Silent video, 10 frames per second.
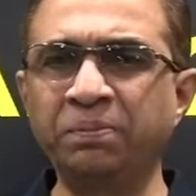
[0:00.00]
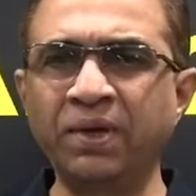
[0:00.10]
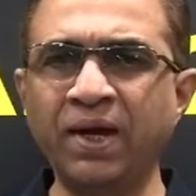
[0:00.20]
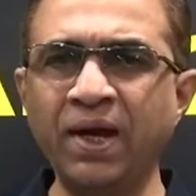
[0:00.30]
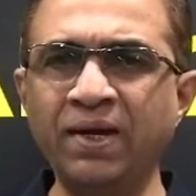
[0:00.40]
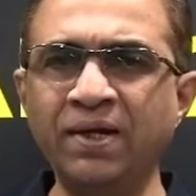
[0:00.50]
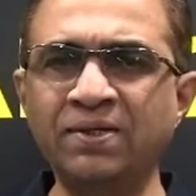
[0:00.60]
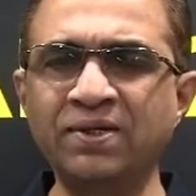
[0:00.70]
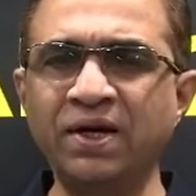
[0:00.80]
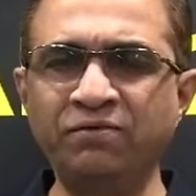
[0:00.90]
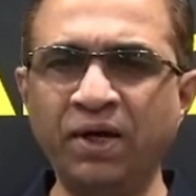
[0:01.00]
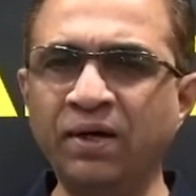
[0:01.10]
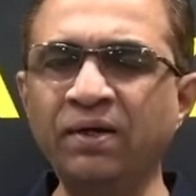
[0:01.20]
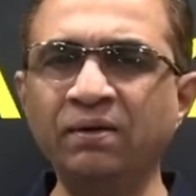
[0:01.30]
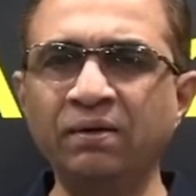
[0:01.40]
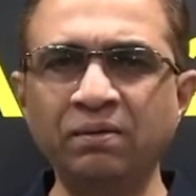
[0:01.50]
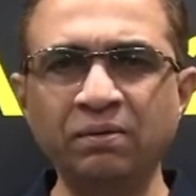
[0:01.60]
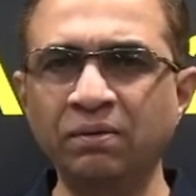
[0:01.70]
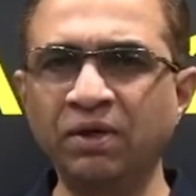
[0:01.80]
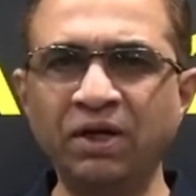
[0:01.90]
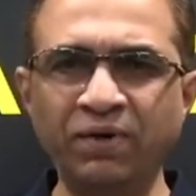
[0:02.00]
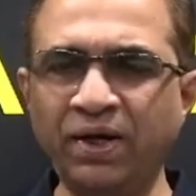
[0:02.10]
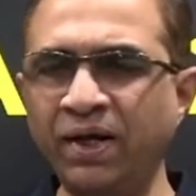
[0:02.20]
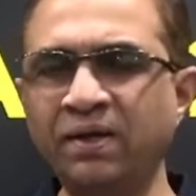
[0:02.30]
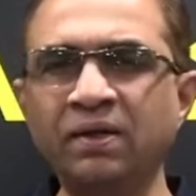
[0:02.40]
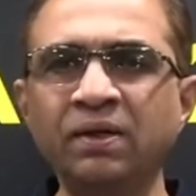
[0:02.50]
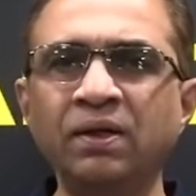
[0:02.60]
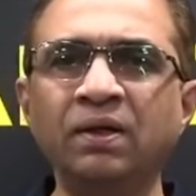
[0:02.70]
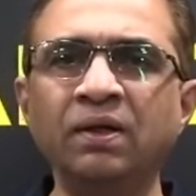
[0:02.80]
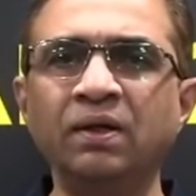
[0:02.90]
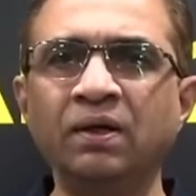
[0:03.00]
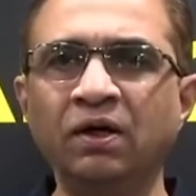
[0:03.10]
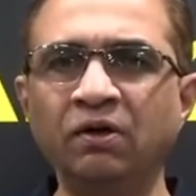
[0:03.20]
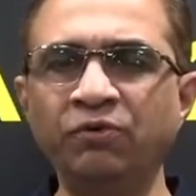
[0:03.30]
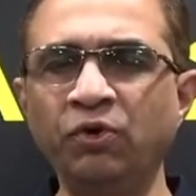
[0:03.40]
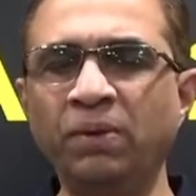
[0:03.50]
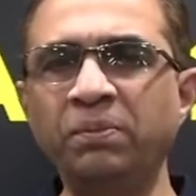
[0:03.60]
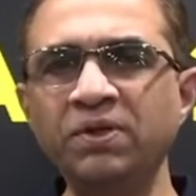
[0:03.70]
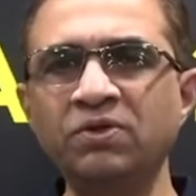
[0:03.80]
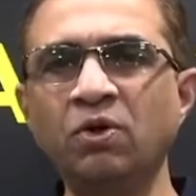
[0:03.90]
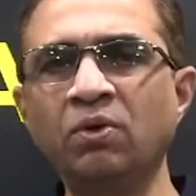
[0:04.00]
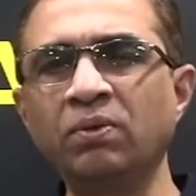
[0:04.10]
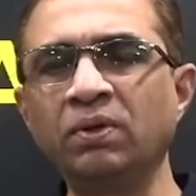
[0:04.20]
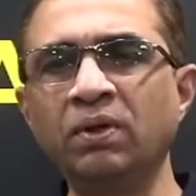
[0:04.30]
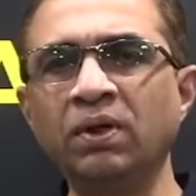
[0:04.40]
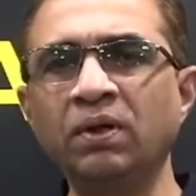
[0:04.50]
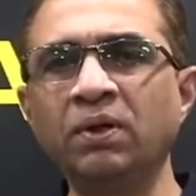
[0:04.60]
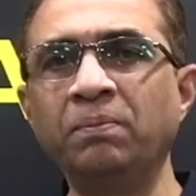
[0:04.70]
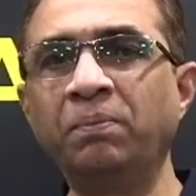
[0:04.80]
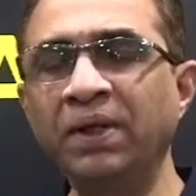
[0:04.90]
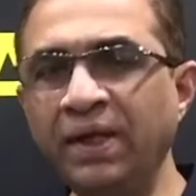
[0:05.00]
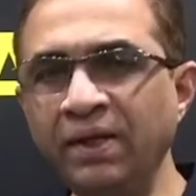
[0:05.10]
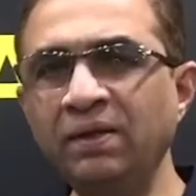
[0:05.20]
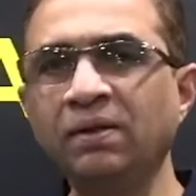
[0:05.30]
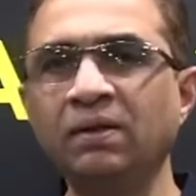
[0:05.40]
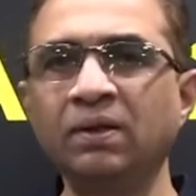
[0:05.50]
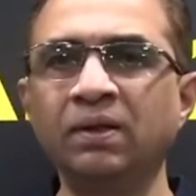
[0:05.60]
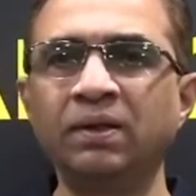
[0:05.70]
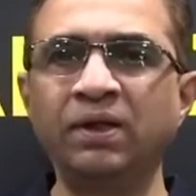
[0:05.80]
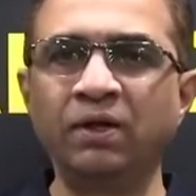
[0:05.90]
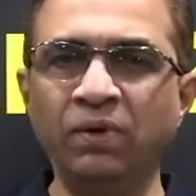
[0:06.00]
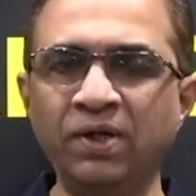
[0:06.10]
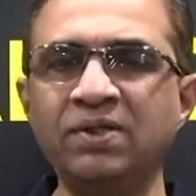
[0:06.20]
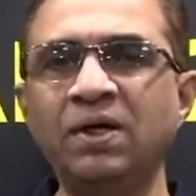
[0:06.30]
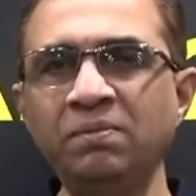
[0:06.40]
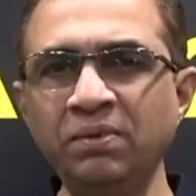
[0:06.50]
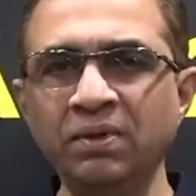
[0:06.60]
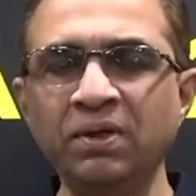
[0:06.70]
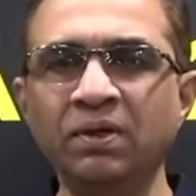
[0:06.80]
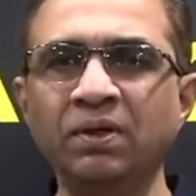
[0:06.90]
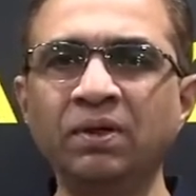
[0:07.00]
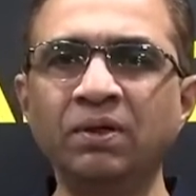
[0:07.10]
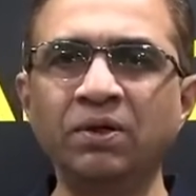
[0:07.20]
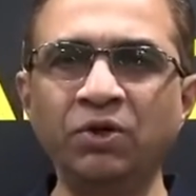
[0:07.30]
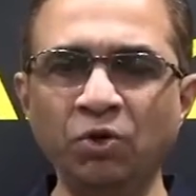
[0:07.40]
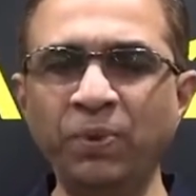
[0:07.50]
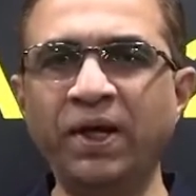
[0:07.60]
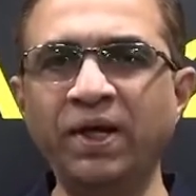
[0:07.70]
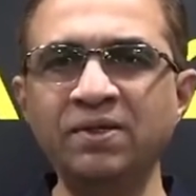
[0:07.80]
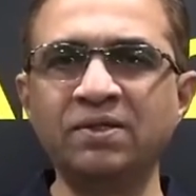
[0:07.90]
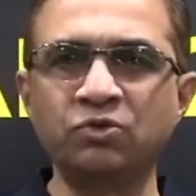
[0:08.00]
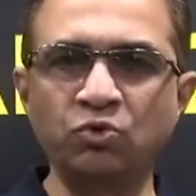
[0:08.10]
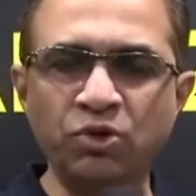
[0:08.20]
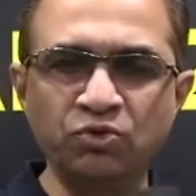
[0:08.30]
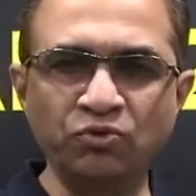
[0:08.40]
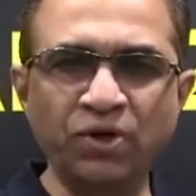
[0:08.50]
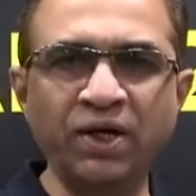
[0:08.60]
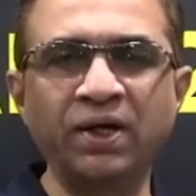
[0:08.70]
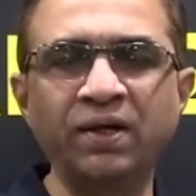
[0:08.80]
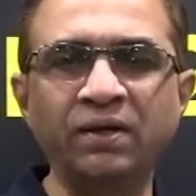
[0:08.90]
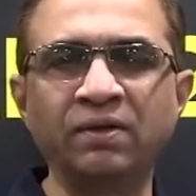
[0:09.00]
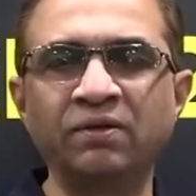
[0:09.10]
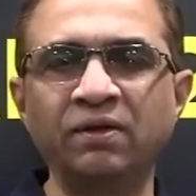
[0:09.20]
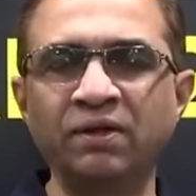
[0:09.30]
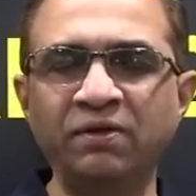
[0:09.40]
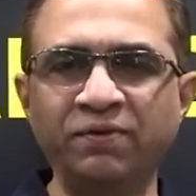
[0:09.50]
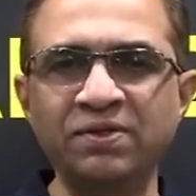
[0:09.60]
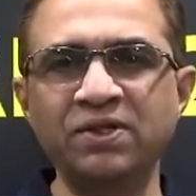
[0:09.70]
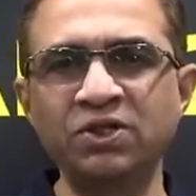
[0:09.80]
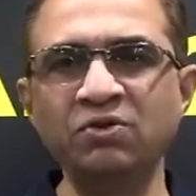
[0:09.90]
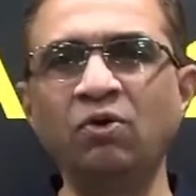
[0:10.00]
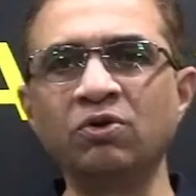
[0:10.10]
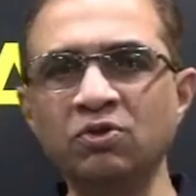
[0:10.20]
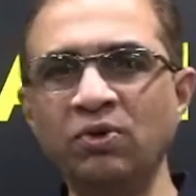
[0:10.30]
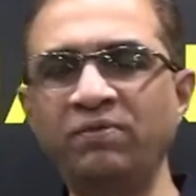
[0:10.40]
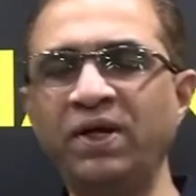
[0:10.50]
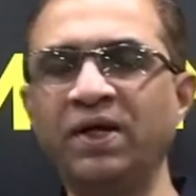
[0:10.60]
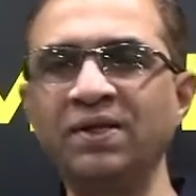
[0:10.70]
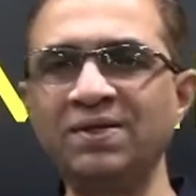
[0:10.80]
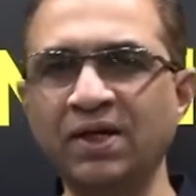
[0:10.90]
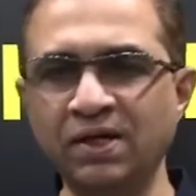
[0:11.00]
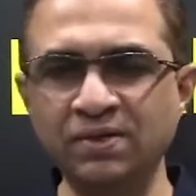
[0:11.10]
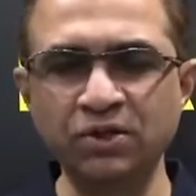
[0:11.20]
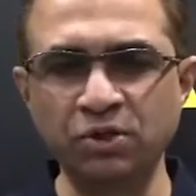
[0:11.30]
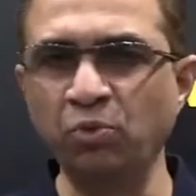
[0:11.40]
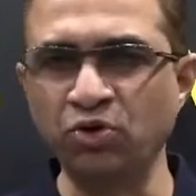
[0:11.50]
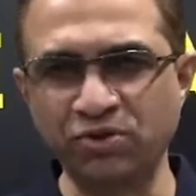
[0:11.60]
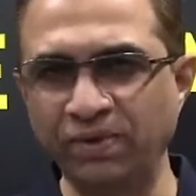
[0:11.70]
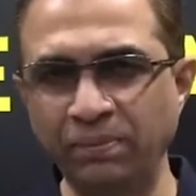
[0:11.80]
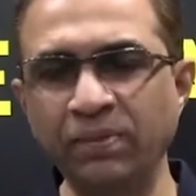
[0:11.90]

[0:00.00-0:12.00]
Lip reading: candidates have taken, give or take a few numbers. So, but then there were some duplicates. The students who have taken the first session also would have taken the second session, most of them.